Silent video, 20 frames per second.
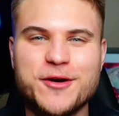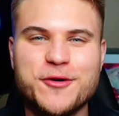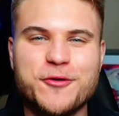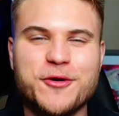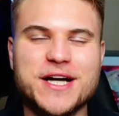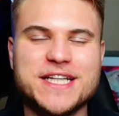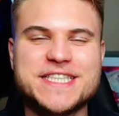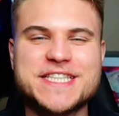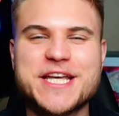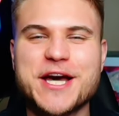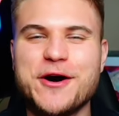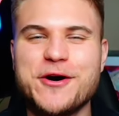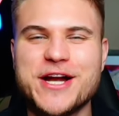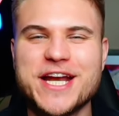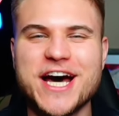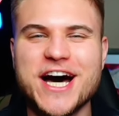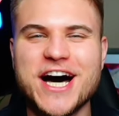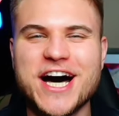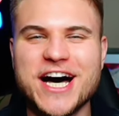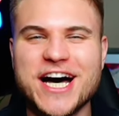What's
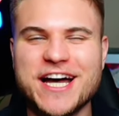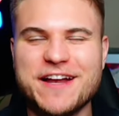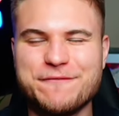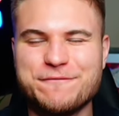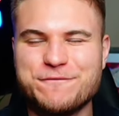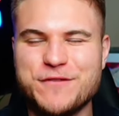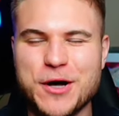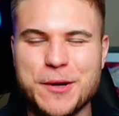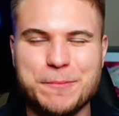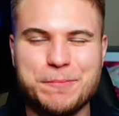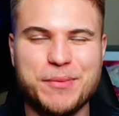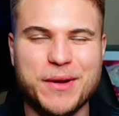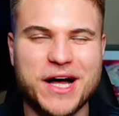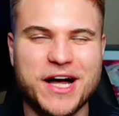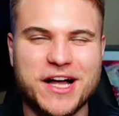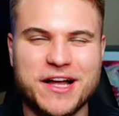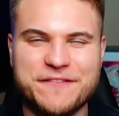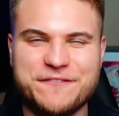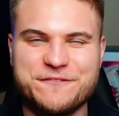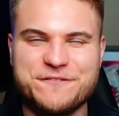going on,
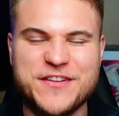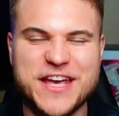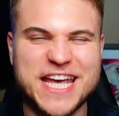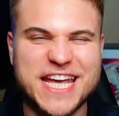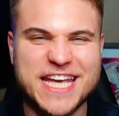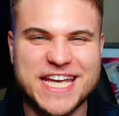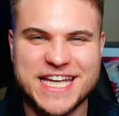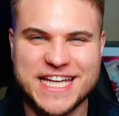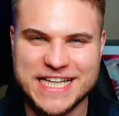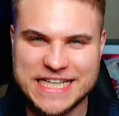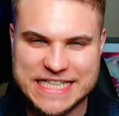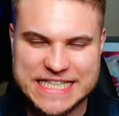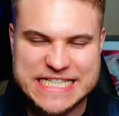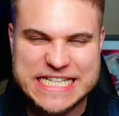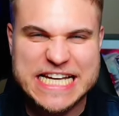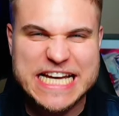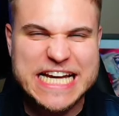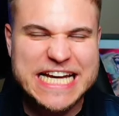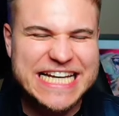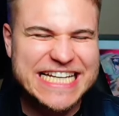football
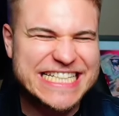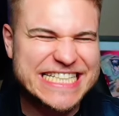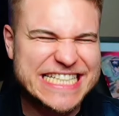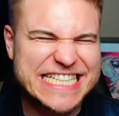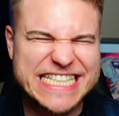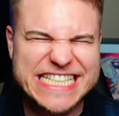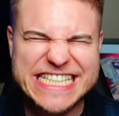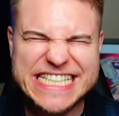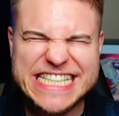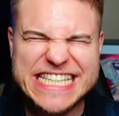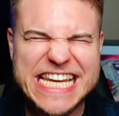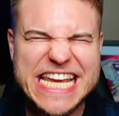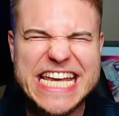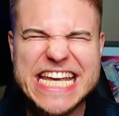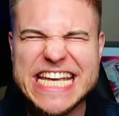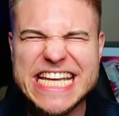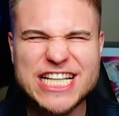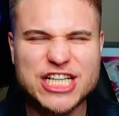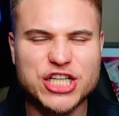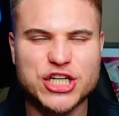fans?
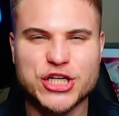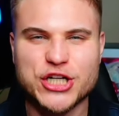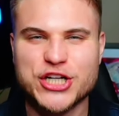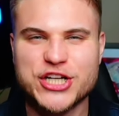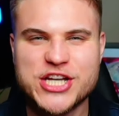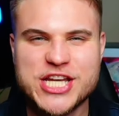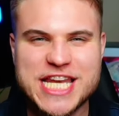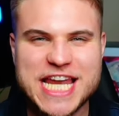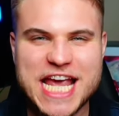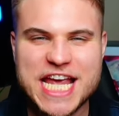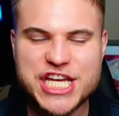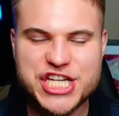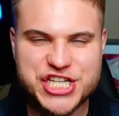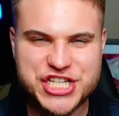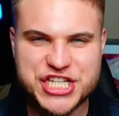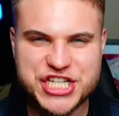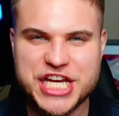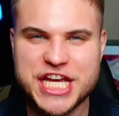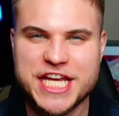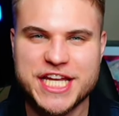Steeler
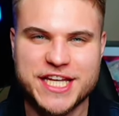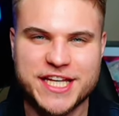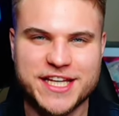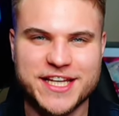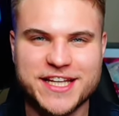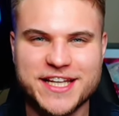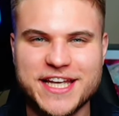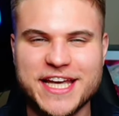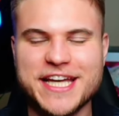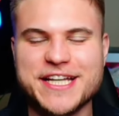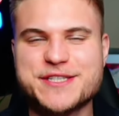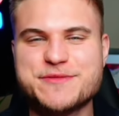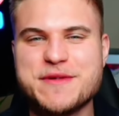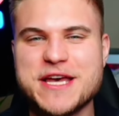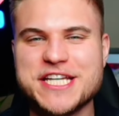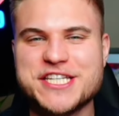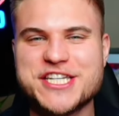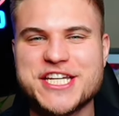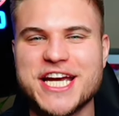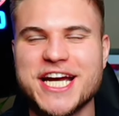Nation. It's
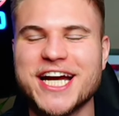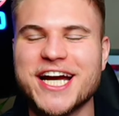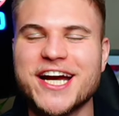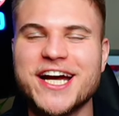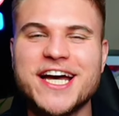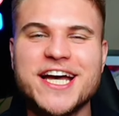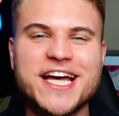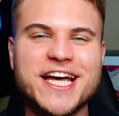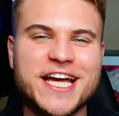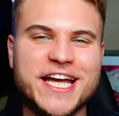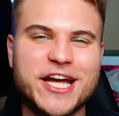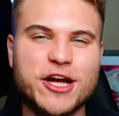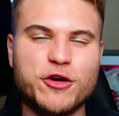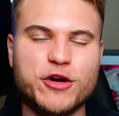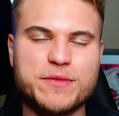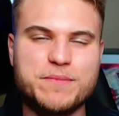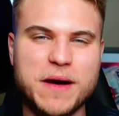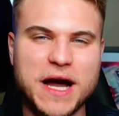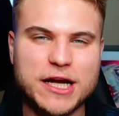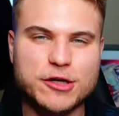Mitch here
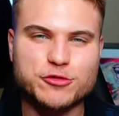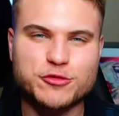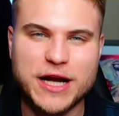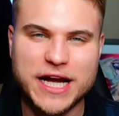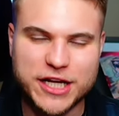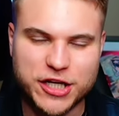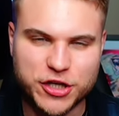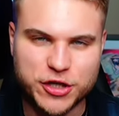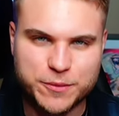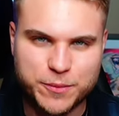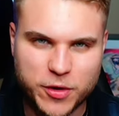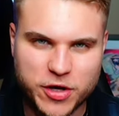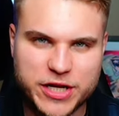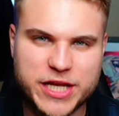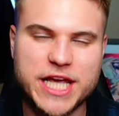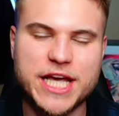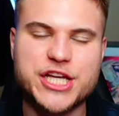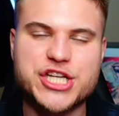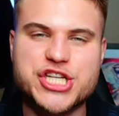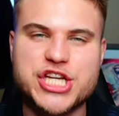with my record
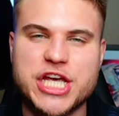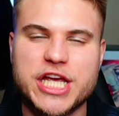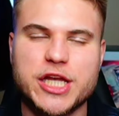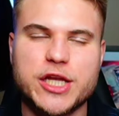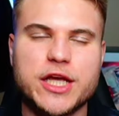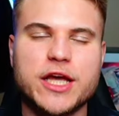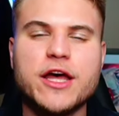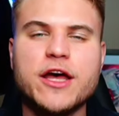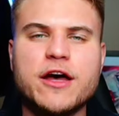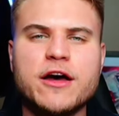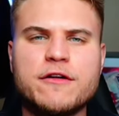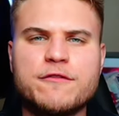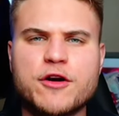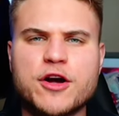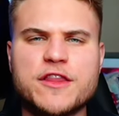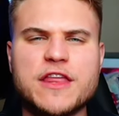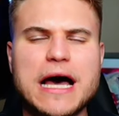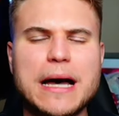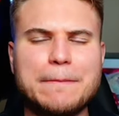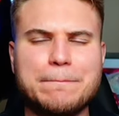prediction
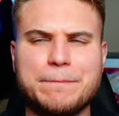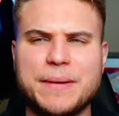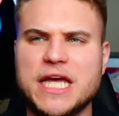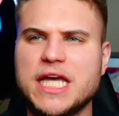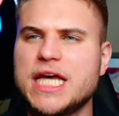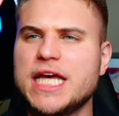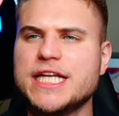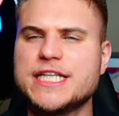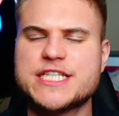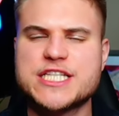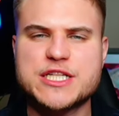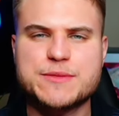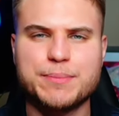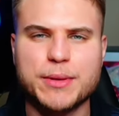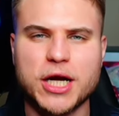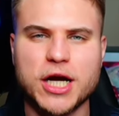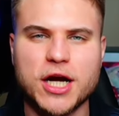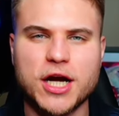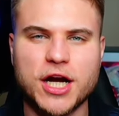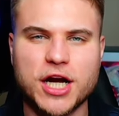for the
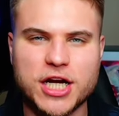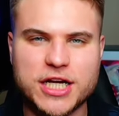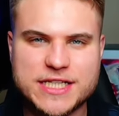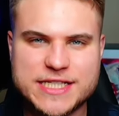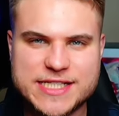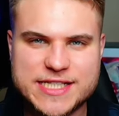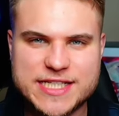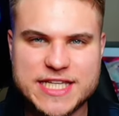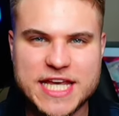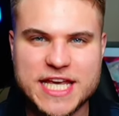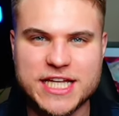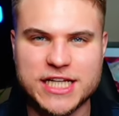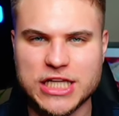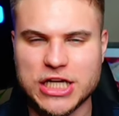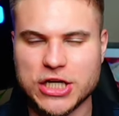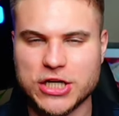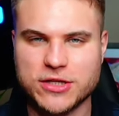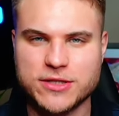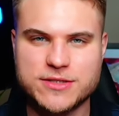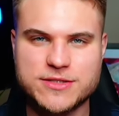Pittsburgh
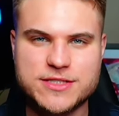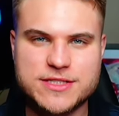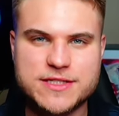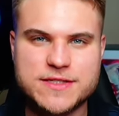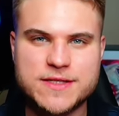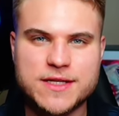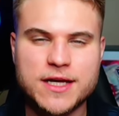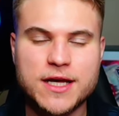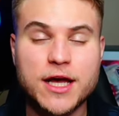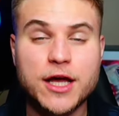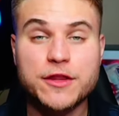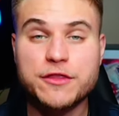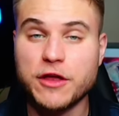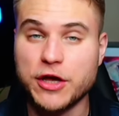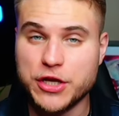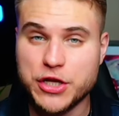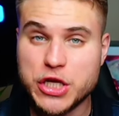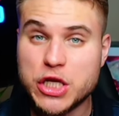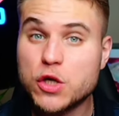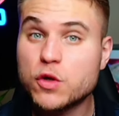Steelers.
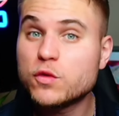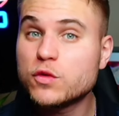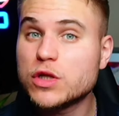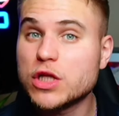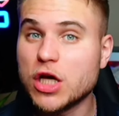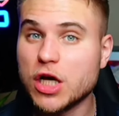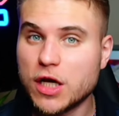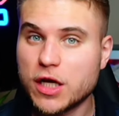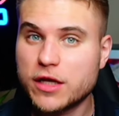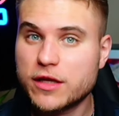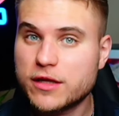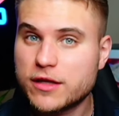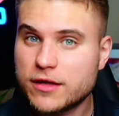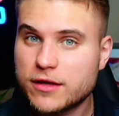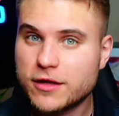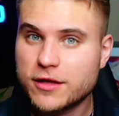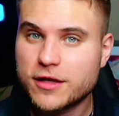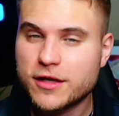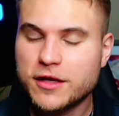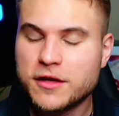The new look
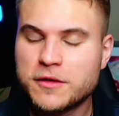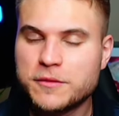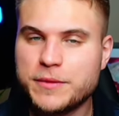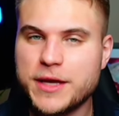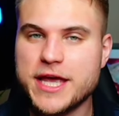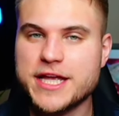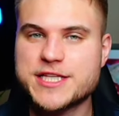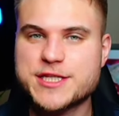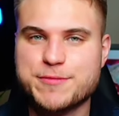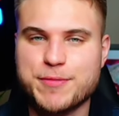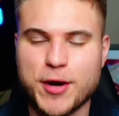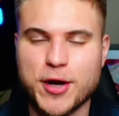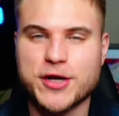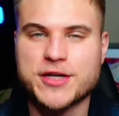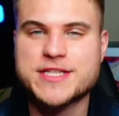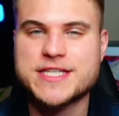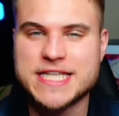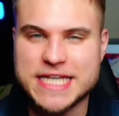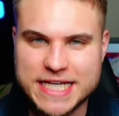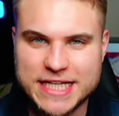Pittsburgh
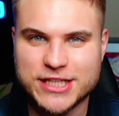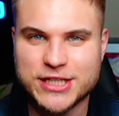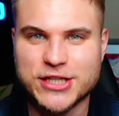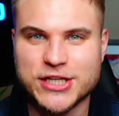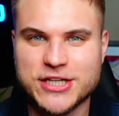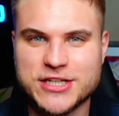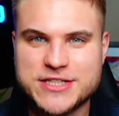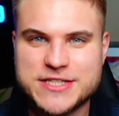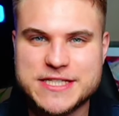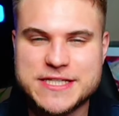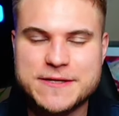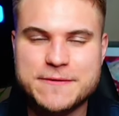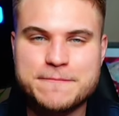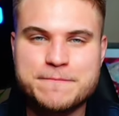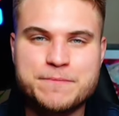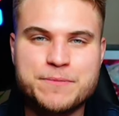Steelers.